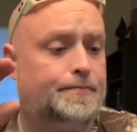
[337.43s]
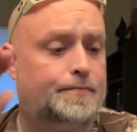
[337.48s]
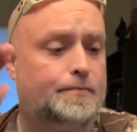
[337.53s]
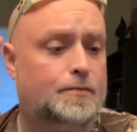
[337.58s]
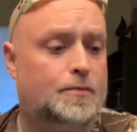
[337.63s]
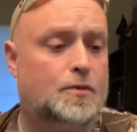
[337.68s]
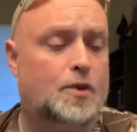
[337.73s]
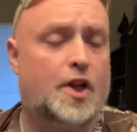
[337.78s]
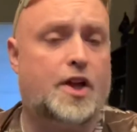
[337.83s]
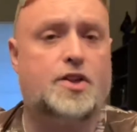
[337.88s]

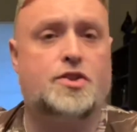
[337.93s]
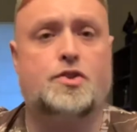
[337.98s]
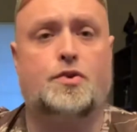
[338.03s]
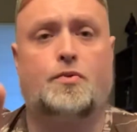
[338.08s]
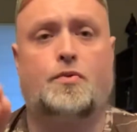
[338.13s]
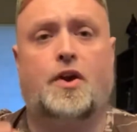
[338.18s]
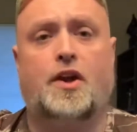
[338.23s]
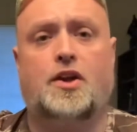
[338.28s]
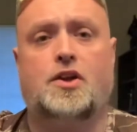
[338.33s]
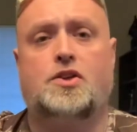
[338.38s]
laser
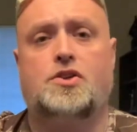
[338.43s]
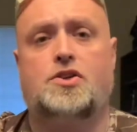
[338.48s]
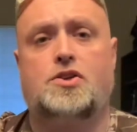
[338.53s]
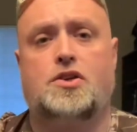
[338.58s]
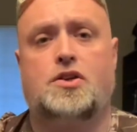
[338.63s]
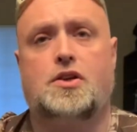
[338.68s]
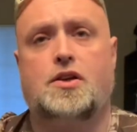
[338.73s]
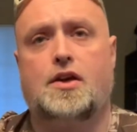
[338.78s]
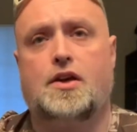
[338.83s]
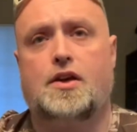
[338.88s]
range
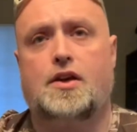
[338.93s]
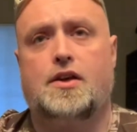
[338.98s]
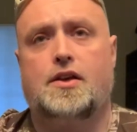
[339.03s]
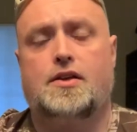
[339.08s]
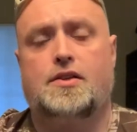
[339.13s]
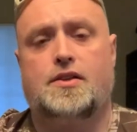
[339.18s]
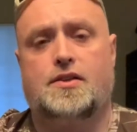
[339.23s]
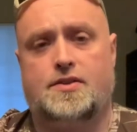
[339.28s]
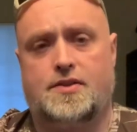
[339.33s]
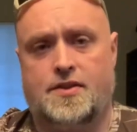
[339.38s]

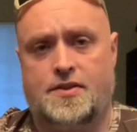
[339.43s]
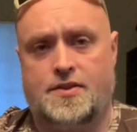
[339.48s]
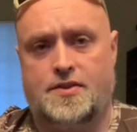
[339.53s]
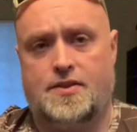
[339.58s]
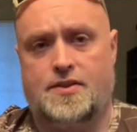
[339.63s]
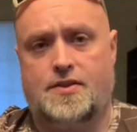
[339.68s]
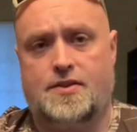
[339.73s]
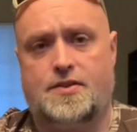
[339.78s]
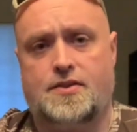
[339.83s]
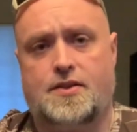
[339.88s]

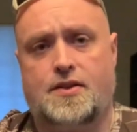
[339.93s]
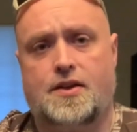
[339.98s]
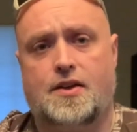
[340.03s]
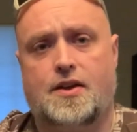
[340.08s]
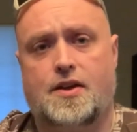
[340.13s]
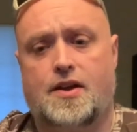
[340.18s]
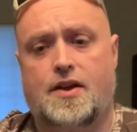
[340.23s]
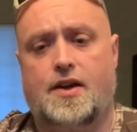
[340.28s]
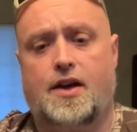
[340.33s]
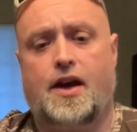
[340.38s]
distances,
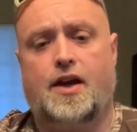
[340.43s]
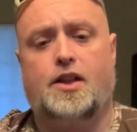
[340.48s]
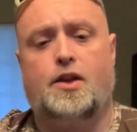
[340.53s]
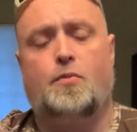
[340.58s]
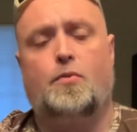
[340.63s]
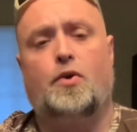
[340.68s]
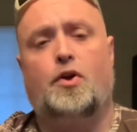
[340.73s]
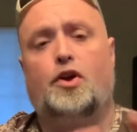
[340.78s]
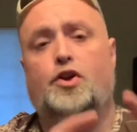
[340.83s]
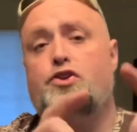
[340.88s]
and then
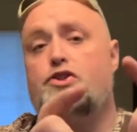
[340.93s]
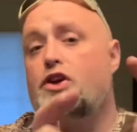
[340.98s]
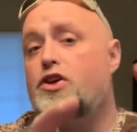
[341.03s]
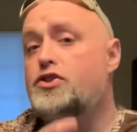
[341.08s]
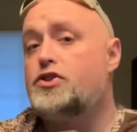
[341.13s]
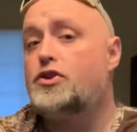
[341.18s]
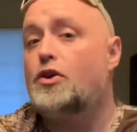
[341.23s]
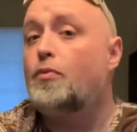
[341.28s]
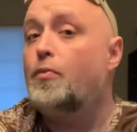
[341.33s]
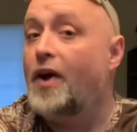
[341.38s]
we'll adjust
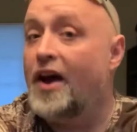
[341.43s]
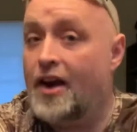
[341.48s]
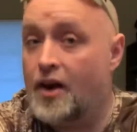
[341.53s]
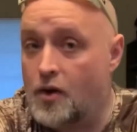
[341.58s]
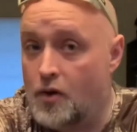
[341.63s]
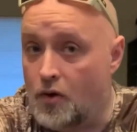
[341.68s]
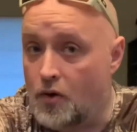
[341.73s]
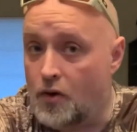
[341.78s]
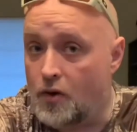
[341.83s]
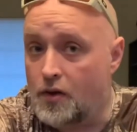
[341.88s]
your
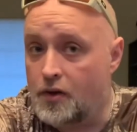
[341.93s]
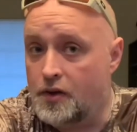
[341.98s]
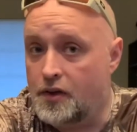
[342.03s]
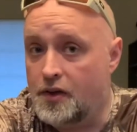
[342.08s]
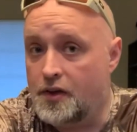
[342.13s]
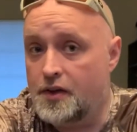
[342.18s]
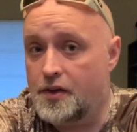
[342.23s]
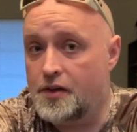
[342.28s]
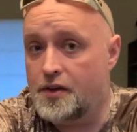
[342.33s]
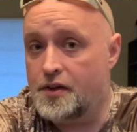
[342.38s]
reticle
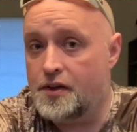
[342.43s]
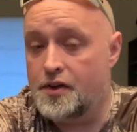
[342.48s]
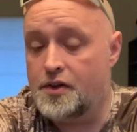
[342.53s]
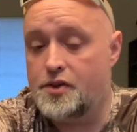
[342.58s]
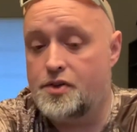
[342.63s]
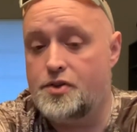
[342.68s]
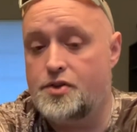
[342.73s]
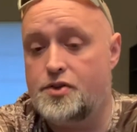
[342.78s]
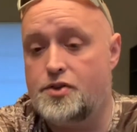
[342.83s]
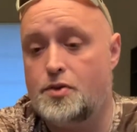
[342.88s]

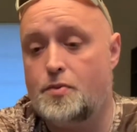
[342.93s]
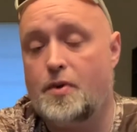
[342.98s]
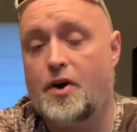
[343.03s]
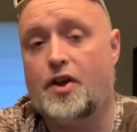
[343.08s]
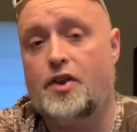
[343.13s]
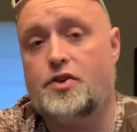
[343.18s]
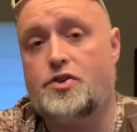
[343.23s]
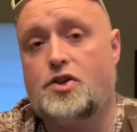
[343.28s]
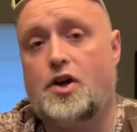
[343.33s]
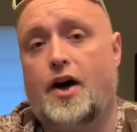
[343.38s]
to where
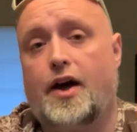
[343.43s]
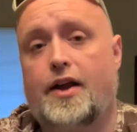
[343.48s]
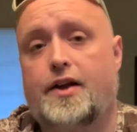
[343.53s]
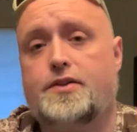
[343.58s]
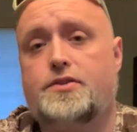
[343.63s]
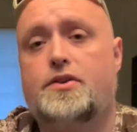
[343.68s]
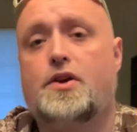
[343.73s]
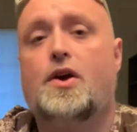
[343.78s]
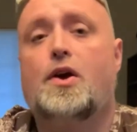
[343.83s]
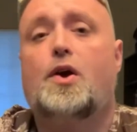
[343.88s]
the shot
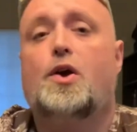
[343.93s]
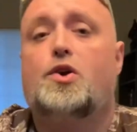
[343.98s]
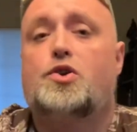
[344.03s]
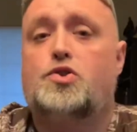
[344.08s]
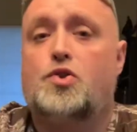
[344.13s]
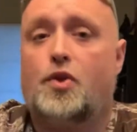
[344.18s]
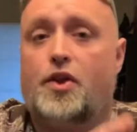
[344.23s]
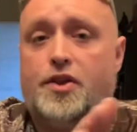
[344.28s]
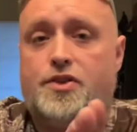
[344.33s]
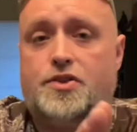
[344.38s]
is. So
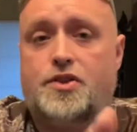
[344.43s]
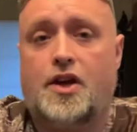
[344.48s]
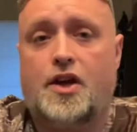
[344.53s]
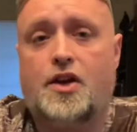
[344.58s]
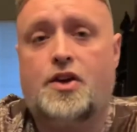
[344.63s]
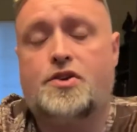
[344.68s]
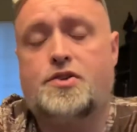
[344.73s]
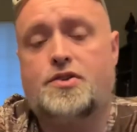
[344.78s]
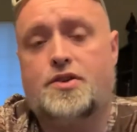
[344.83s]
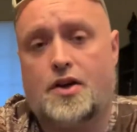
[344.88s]
let's say
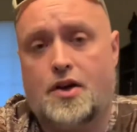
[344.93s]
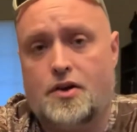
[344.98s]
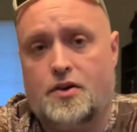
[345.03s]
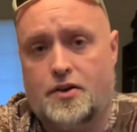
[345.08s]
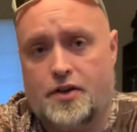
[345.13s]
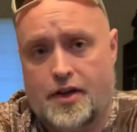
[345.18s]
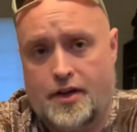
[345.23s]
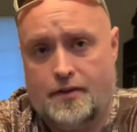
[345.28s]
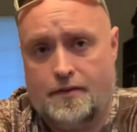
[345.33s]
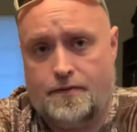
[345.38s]
you're zeroed
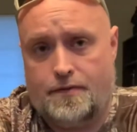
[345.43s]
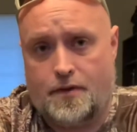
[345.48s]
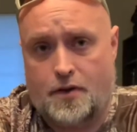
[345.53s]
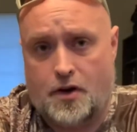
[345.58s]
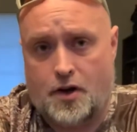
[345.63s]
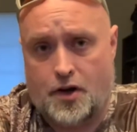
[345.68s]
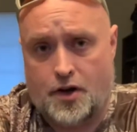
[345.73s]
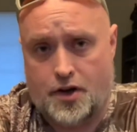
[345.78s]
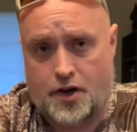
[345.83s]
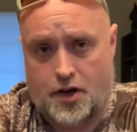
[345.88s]
in for
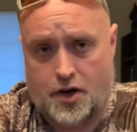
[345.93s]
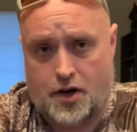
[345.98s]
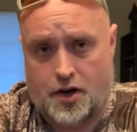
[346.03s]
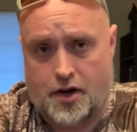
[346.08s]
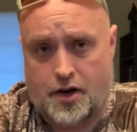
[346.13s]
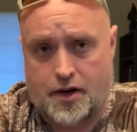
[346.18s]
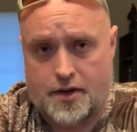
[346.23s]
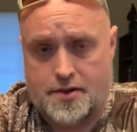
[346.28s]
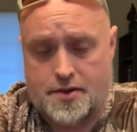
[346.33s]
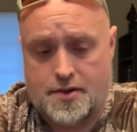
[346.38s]
100
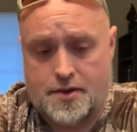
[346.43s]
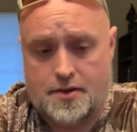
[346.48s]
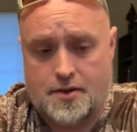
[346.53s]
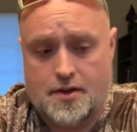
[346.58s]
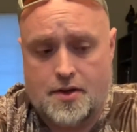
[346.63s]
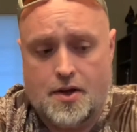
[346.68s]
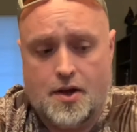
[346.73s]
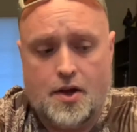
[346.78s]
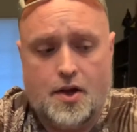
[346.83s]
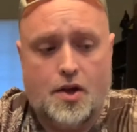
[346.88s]
yards.
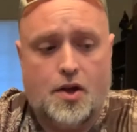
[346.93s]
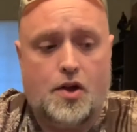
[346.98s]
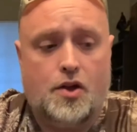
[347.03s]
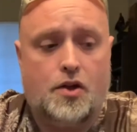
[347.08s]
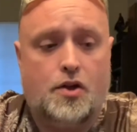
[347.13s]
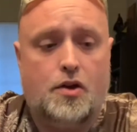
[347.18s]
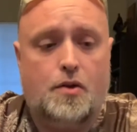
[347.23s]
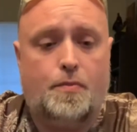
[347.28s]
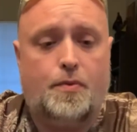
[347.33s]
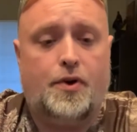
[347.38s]

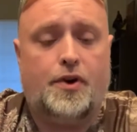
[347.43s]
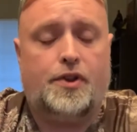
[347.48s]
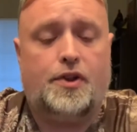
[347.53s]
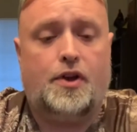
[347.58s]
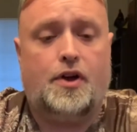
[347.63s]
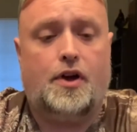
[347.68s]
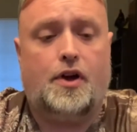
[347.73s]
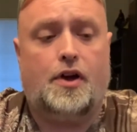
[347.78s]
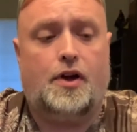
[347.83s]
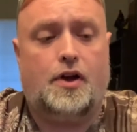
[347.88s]
You have
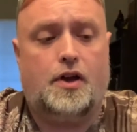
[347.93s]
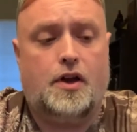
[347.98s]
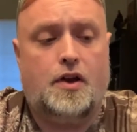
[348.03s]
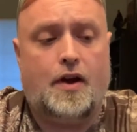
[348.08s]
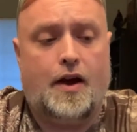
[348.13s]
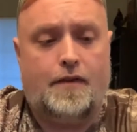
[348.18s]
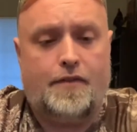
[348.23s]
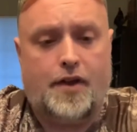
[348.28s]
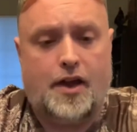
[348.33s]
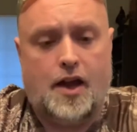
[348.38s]

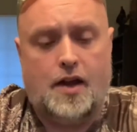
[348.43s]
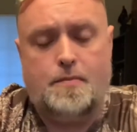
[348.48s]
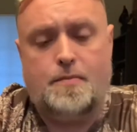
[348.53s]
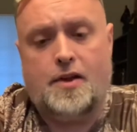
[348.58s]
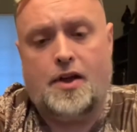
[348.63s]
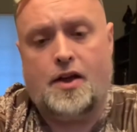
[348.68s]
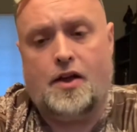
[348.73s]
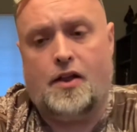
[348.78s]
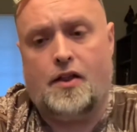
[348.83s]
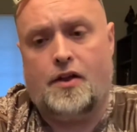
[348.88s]
the
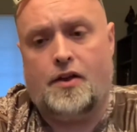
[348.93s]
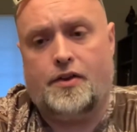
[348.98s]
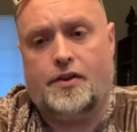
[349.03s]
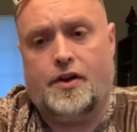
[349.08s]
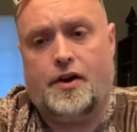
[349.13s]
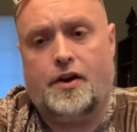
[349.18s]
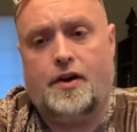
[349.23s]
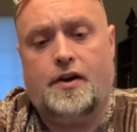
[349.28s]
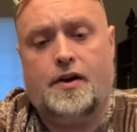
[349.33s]
ABL on there,